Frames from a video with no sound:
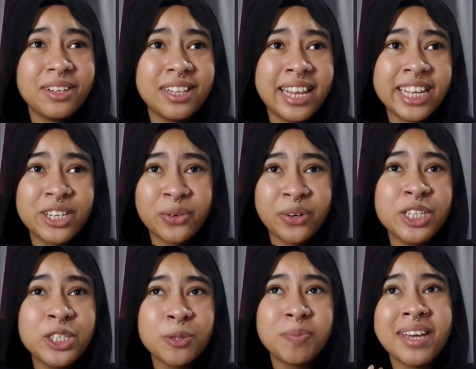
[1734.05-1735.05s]
Like,
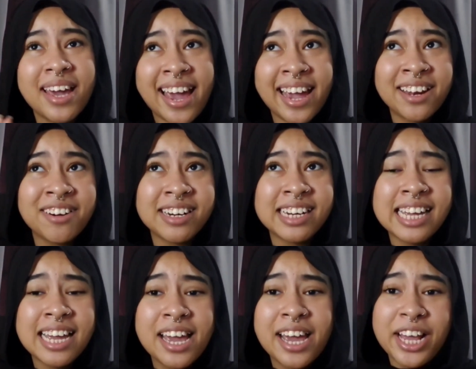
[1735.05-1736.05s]
Dorian should be
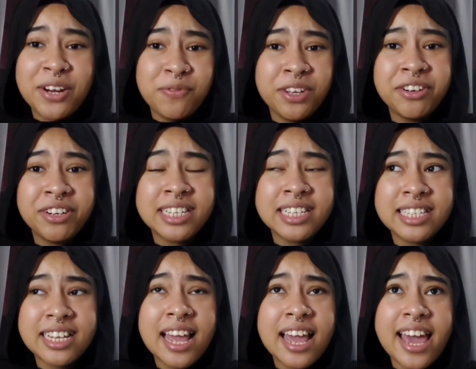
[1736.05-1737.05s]
angry and
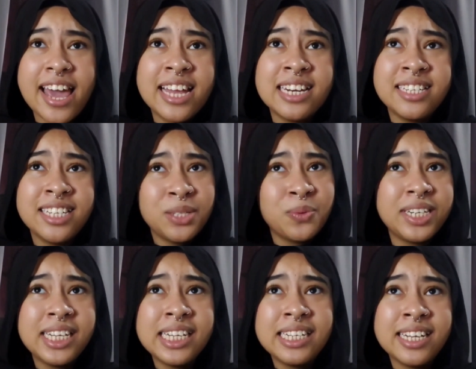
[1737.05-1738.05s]
furious and did
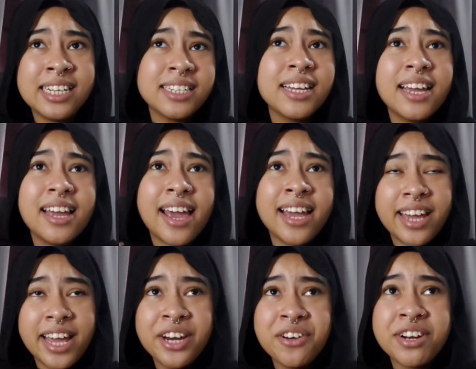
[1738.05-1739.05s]
what he did at
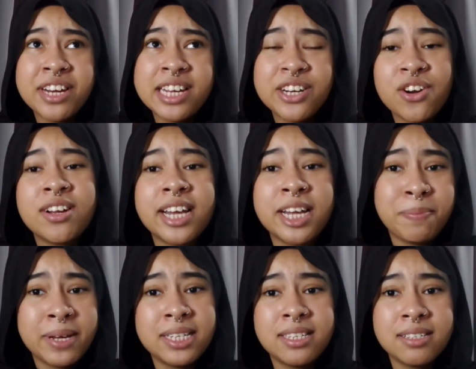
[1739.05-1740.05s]
Henry, not at
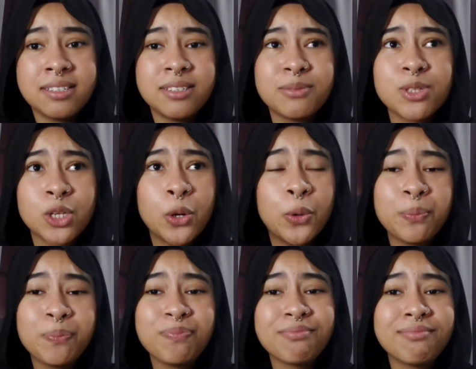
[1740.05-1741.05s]
Basil.
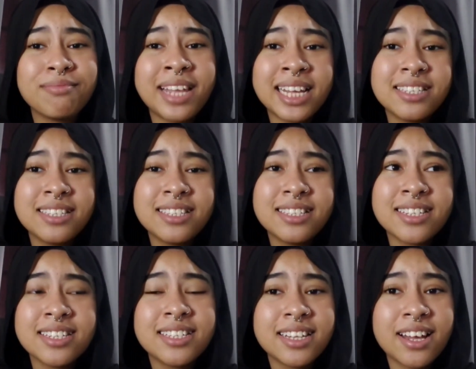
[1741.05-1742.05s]
So that's
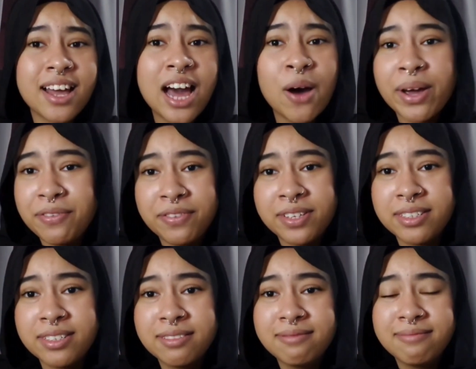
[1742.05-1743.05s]
just how I
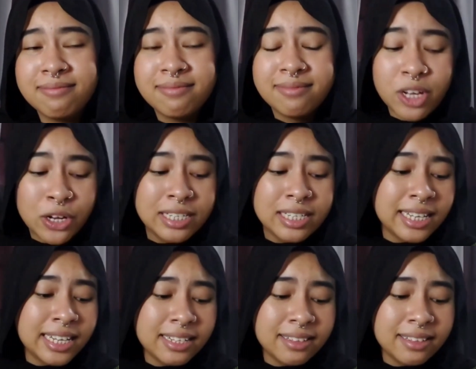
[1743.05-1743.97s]
feel, honestly.